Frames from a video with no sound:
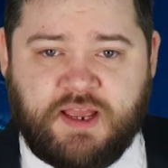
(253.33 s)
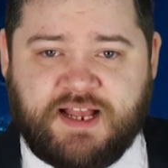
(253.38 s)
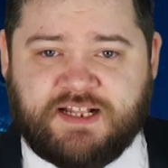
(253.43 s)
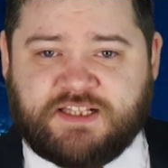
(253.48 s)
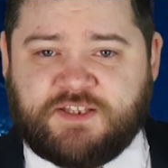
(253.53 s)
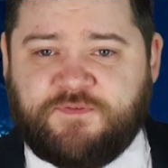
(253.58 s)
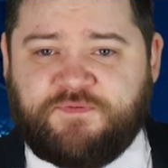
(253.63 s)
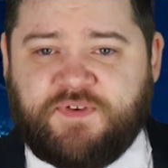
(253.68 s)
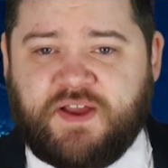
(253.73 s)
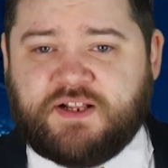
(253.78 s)

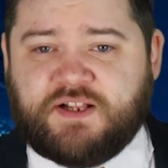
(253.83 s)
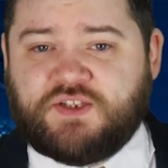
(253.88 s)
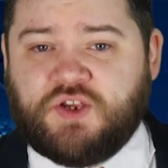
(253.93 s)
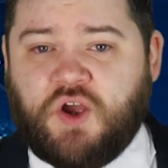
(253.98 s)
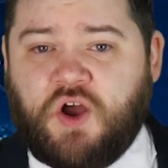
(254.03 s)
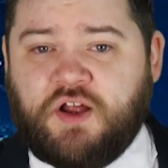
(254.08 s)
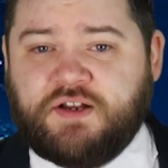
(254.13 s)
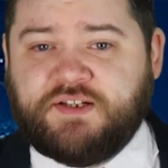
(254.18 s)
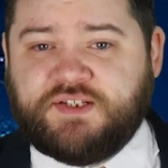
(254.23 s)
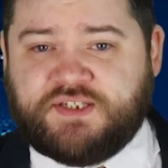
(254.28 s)
Its effects
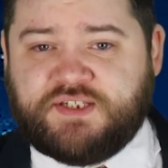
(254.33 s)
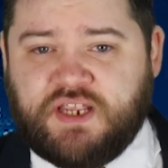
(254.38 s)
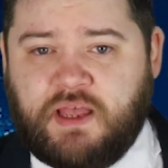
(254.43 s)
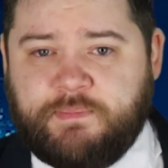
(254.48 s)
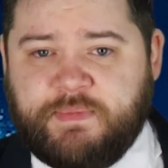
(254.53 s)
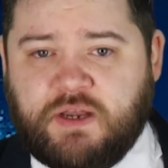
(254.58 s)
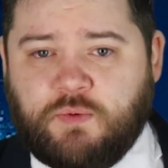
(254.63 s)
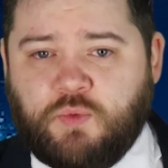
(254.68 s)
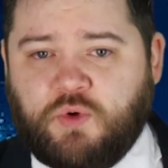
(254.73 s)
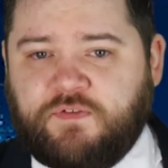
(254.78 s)
on
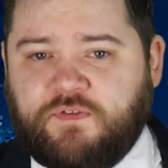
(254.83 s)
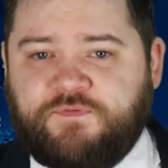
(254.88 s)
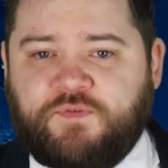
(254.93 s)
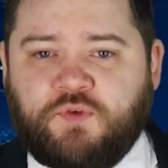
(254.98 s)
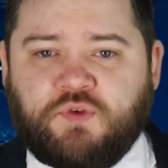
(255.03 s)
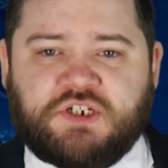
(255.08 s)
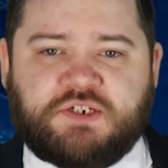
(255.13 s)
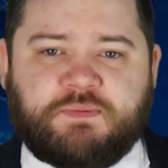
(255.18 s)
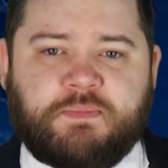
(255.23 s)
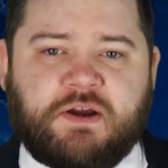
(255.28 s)
summon will
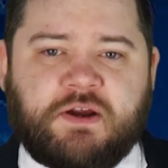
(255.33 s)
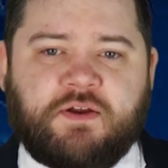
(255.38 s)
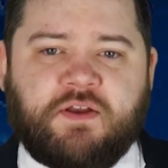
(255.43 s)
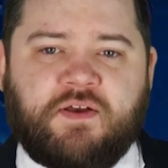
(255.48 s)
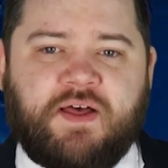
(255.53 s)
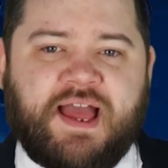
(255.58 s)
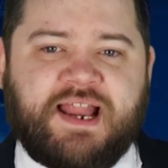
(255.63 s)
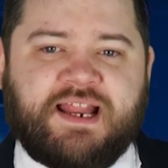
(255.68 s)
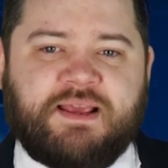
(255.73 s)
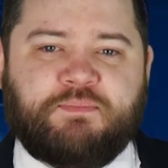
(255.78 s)
Foolish
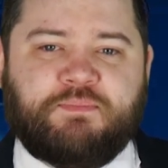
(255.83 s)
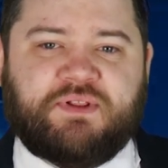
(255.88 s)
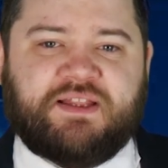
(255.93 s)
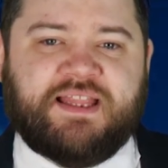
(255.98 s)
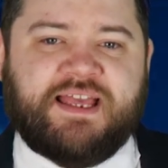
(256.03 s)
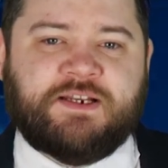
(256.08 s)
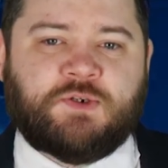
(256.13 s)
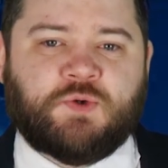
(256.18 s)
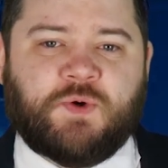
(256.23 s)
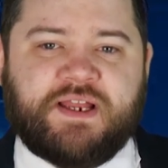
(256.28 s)
Burial any
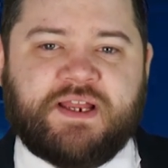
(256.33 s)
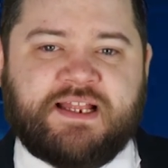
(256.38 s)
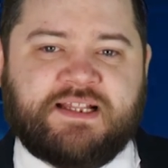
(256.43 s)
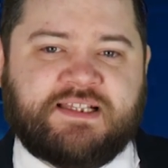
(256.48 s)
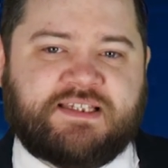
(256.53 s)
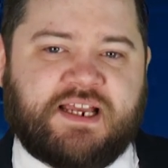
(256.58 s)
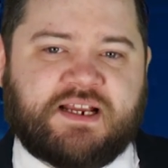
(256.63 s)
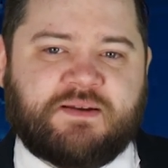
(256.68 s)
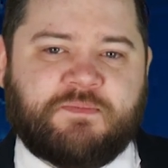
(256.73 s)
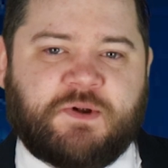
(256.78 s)
plant or
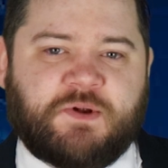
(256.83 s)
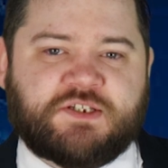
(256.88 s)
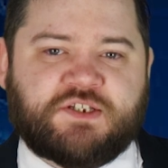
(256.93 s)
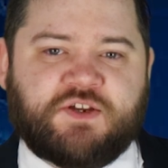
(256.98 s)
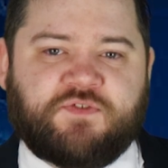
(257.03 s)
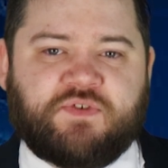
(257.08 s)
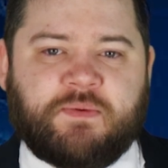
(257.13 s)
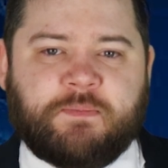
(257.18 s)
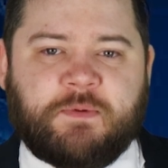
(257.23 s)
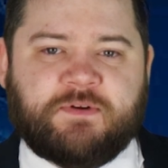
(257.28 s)
insect
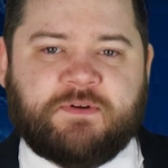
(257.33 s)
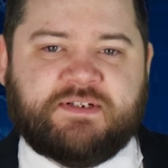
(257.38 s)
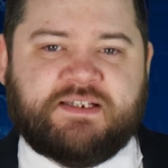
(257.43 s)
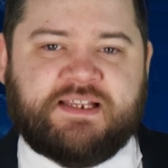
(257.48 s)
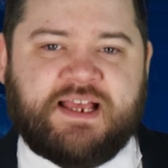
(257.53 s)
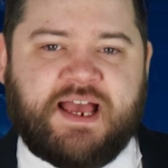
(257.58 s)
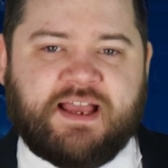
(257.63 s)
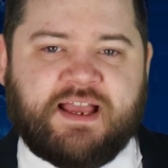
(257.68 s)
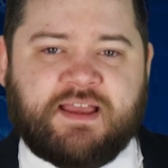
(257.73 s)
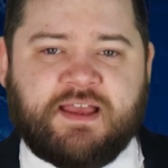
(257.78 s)
monster from your
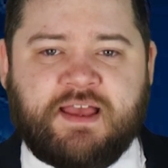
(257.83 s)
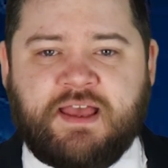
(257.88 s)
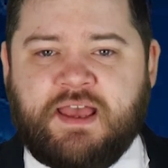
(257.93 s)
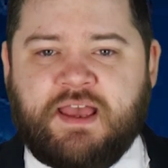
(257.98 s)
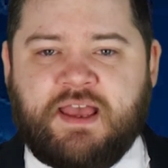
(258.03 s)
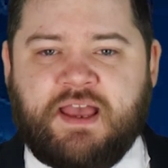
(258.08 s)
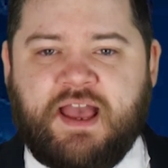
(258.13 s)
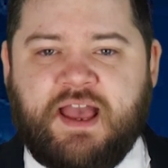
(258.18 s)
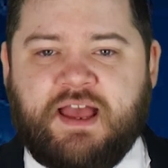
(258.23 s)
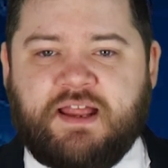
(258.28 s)
deck,
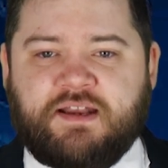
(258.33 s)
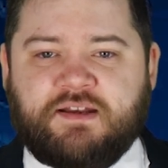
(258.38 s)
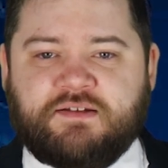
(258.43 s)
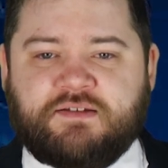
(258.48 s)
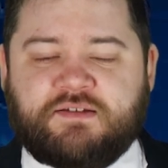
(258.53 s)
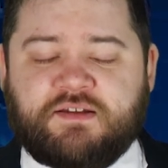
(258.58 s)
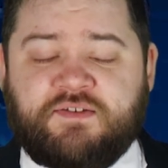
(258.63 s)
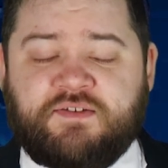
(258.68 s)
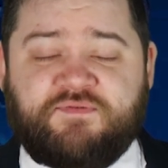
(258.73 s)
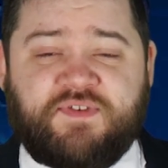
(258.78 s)

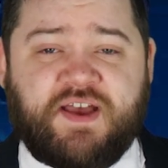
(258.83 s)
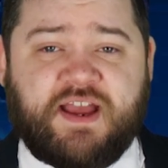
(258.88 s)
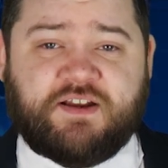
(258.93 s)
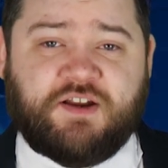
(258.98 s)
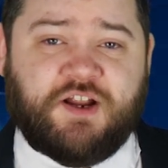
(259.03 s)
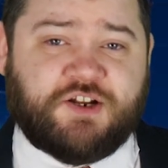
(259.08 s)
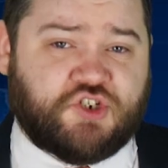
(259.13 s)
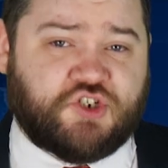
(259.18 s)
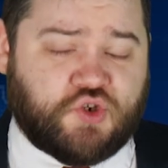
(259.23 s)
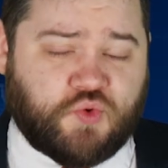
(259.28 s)
and in fact
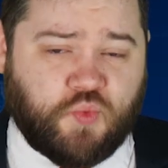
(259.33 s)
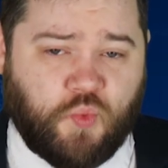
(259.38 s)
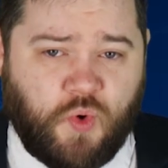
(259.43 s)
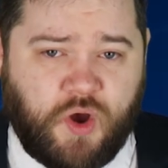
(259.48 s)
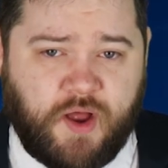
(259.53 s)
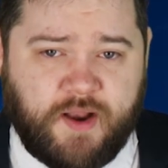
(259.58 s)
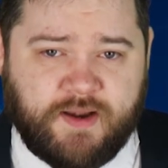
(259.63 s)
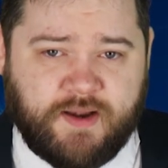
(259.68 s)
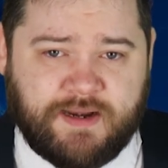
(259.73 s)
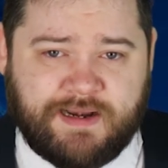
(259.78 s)
not just
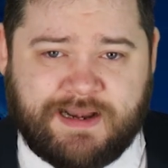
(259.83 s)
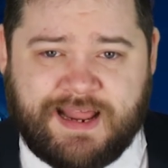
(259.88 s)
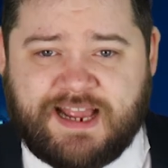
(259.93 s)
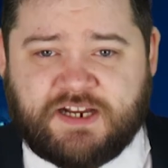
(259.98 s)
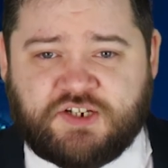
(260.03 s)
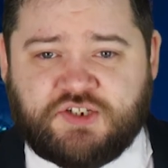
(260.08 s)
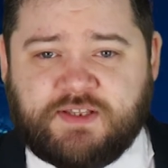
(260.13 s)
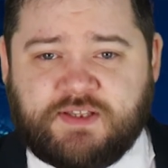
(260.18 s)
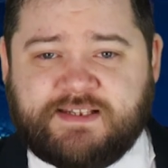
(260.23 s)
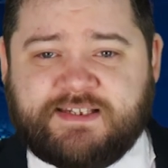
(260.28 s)
one, it'll
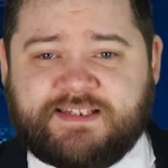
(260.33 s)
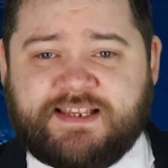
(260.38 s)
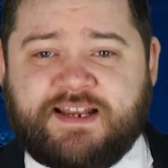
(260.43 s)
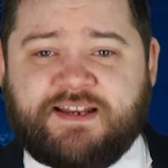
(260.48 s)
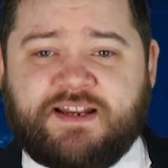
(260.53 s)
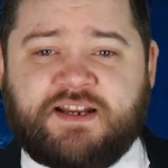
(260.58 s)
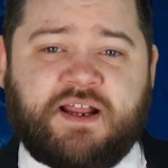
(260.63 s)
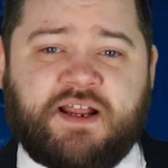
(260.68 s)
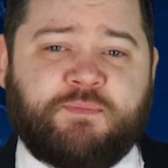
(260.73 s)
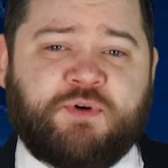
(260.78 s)
actually
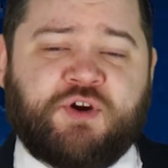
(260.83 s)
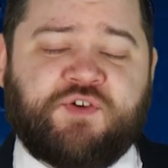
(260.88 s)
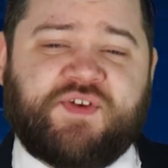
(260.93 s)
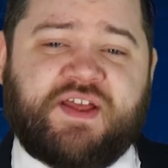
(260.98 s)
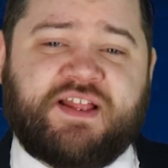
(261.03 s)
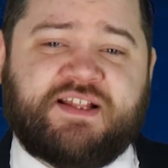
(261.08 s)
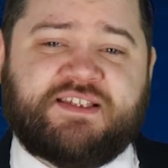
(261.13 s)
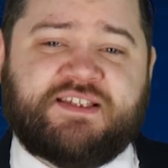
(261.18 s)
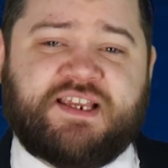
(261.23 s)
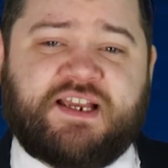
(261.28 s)
send a number
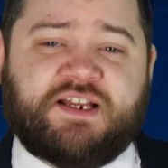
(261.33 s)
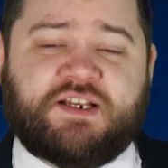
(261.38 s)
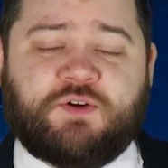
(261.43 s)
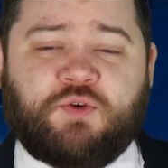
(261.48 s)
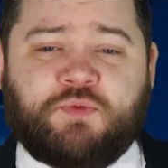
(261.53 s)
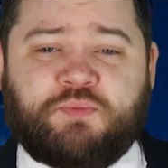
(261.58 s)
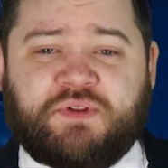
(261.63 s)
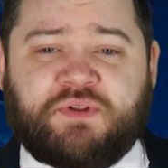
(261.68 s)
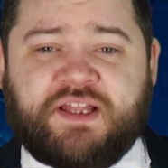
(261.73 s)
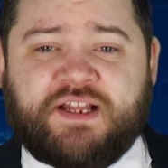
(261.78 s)
of insect
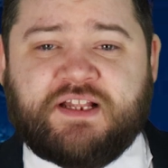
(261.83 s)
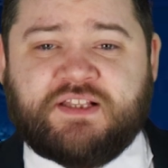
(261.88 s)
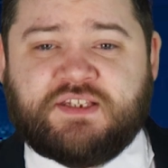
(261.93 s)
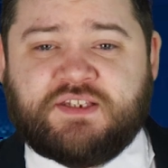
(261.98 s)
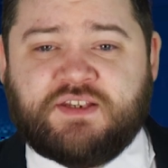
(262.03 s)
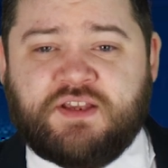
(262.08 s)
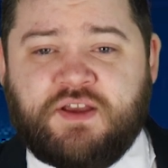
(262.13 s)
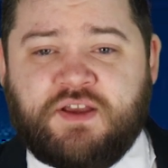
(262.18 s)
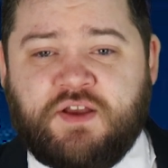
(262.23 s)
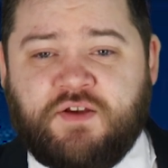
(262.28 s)
or
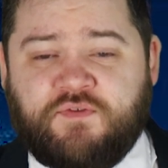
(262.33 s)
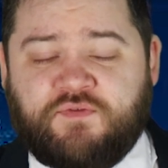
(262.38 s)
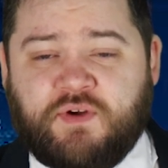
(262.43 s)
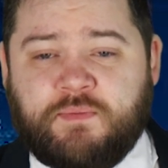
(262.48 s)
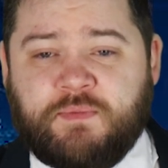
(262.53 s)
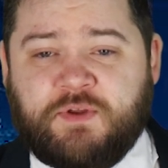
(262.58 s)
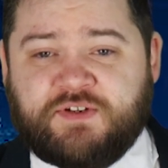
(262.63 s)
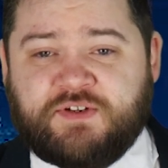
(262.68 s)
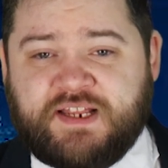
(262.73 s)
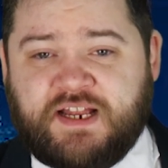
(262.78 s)
plants
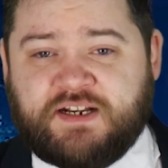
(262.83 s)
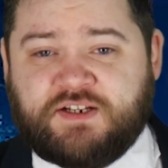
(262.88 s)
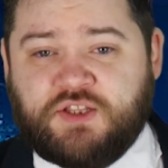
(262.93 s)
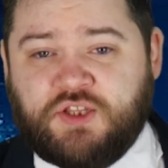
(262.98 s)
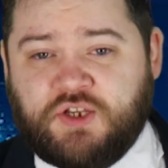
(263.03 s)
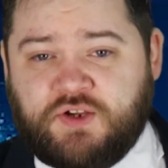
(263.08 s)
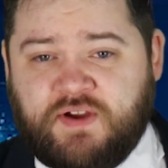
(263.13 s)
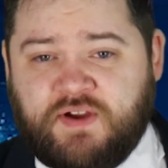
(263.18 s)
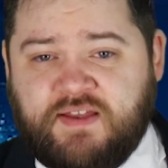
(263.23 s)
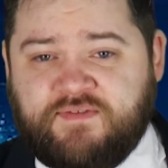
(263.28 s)
from your deck to
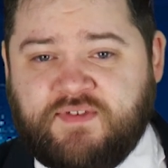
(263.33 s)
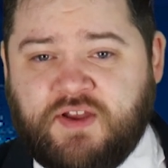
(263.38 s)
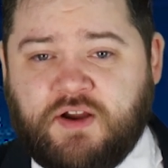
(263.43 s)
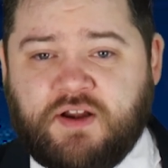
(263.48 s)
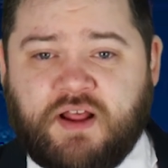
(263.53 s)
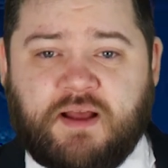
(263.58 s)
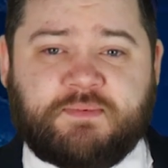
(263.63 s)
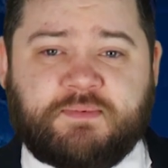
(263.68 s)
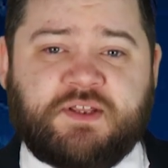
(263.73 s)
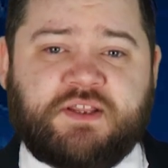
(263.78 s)
the
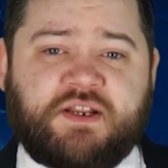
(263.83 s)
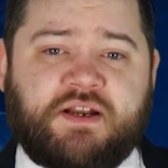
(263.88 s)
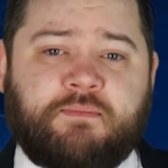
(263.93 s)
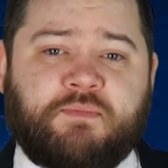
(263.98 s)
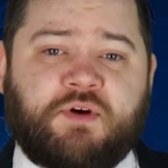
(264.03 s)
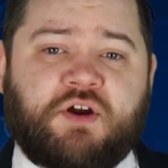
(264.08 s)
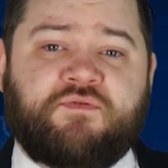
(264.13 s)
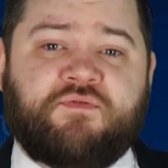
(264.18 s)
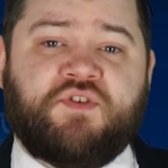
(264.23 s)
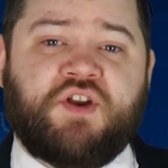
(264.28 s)
graveyard up to the
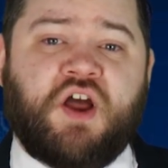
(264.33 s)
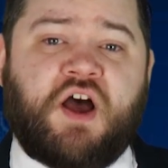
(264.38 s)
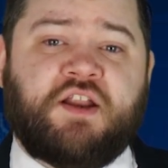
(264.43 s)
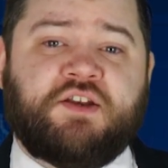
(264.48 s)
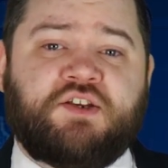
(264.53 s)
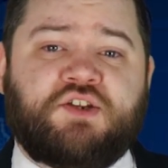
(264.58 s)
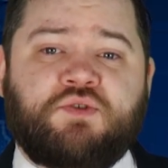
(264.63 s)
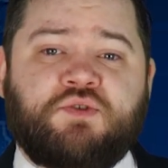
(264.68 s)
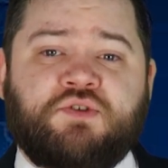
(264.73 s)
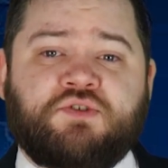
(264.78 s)
number of
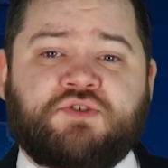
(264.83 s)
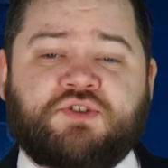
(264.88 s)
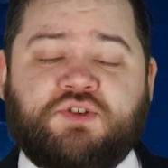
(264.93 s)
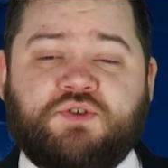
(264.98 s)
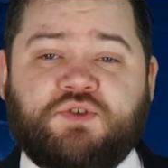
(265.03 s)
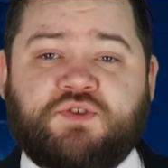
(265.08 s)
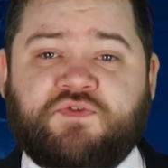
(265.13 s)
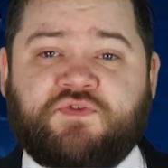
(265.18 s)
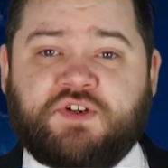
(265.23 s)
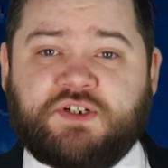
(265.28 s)
non-tuners
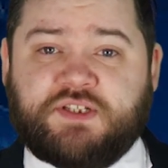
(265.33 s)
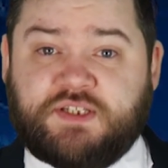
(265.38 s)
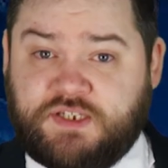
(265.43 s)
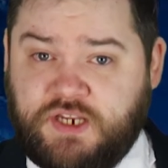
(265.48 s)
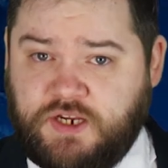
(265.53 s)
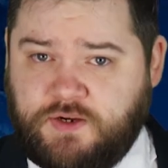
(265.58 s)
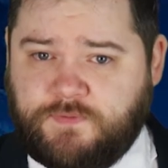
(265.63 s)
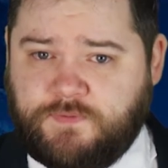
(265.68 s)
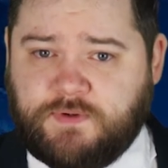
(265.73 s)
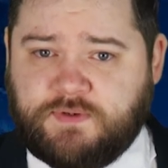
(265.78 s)
used for its
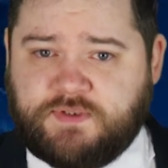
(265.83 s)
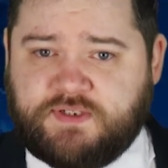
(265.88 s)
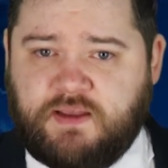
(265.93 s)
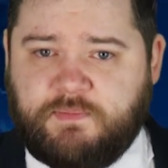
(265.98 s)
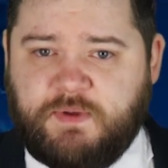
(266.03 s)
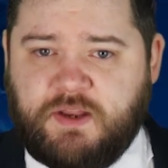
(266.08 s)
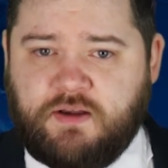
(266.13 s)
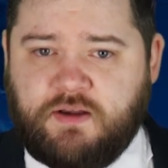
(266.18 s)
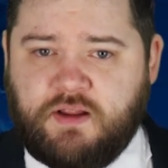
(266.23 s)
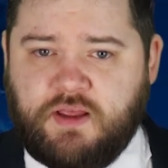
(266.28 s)
synchro
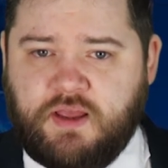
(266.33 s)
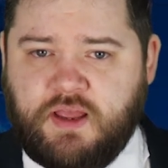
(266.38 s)
summon.